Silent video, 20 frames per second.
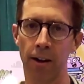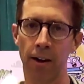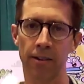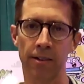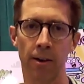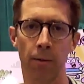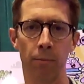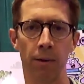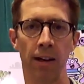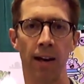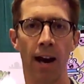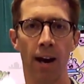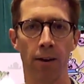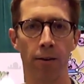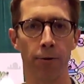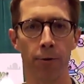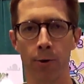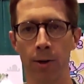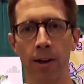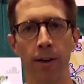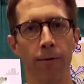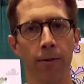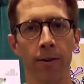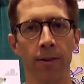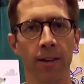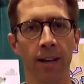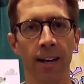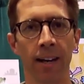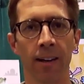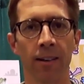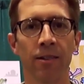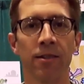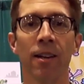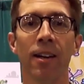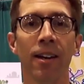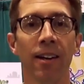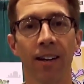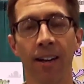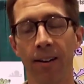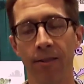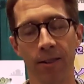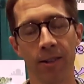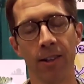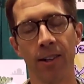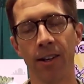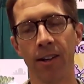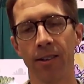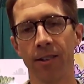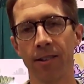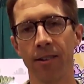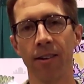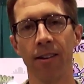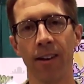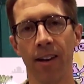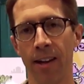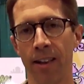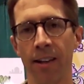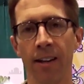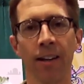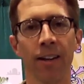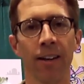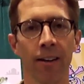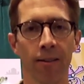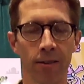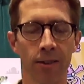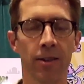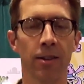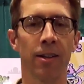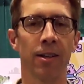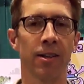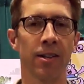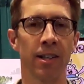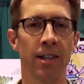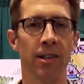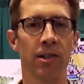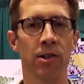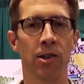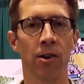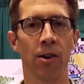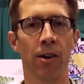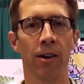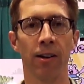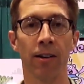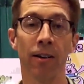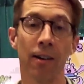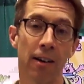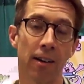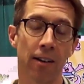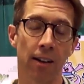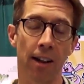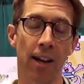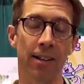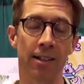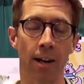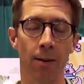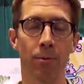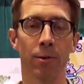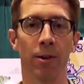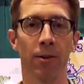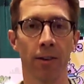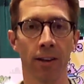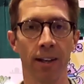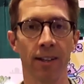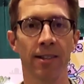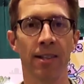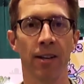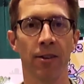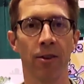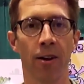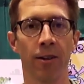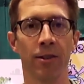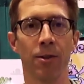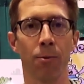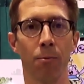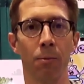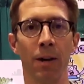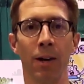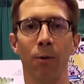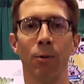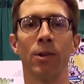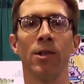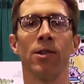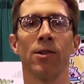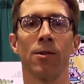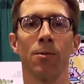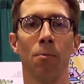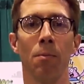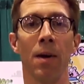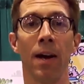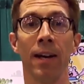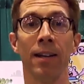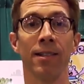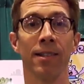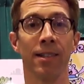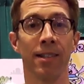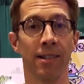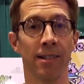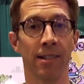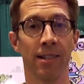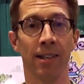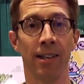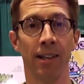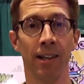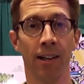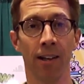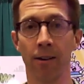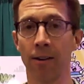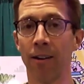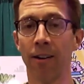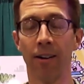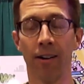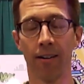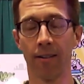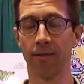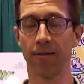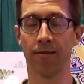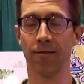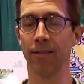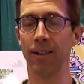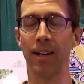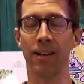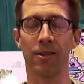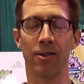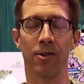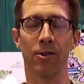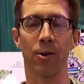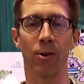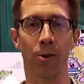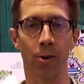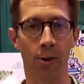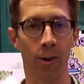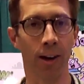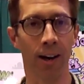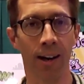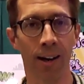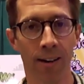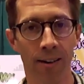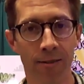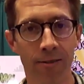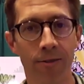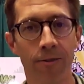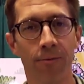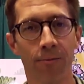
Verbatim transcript: something out of 3 different things, and then give it to their teacher. And a lot of times they'll get sent on to me, which is amazing to see. Kids are so creative.